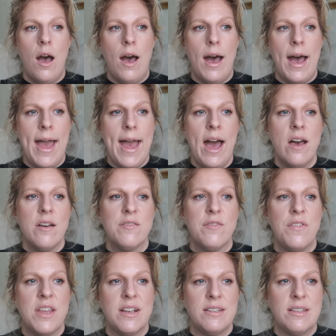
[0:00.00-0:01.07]
I
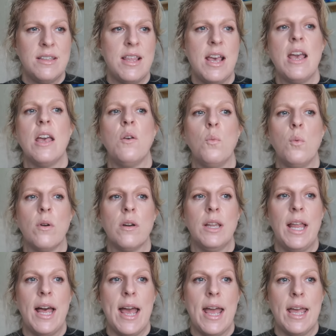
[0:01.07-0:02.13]
have this thing where
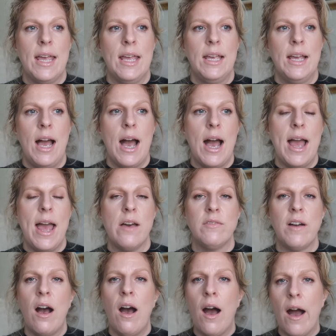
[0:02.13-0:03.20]
like I have
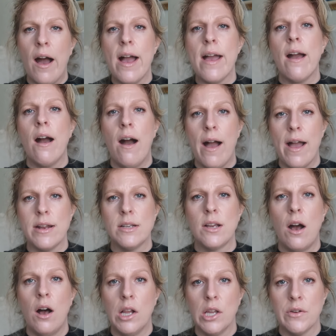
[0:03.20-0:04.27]
a high, high
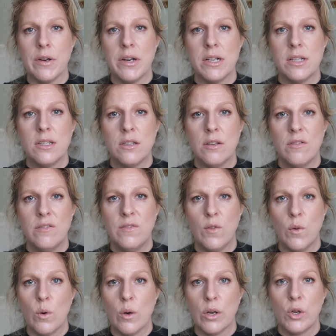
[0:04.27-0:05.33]
tolerance
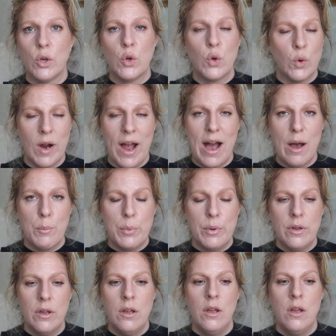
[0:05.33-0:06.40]
for crap
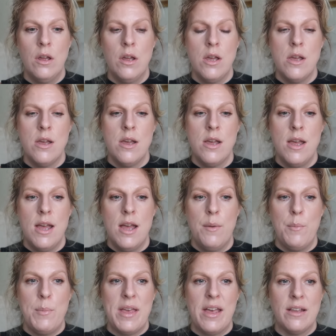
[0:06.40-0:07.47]

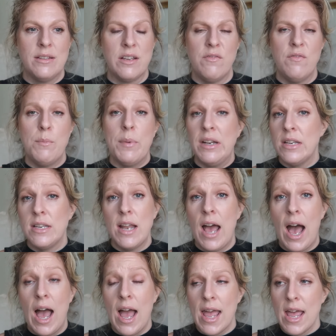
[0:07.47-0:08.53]
because I've been,
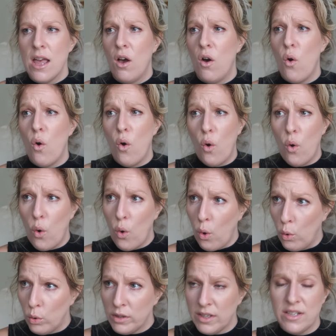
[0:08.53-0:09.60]
I
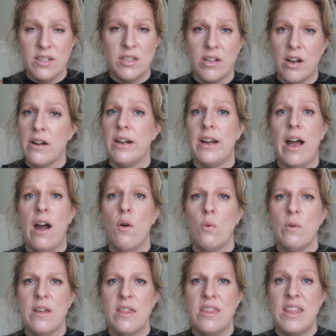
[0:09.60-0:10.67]
only started out
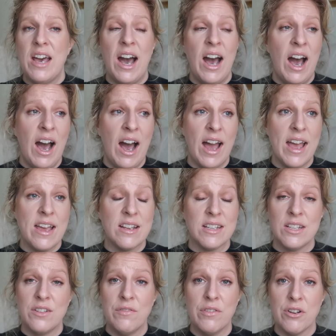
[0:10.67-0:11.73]
with the
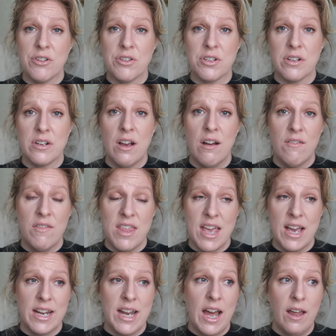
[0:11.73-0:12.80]
highest version of the
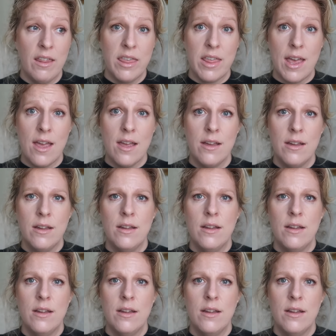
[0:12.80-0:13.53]
unhealthy.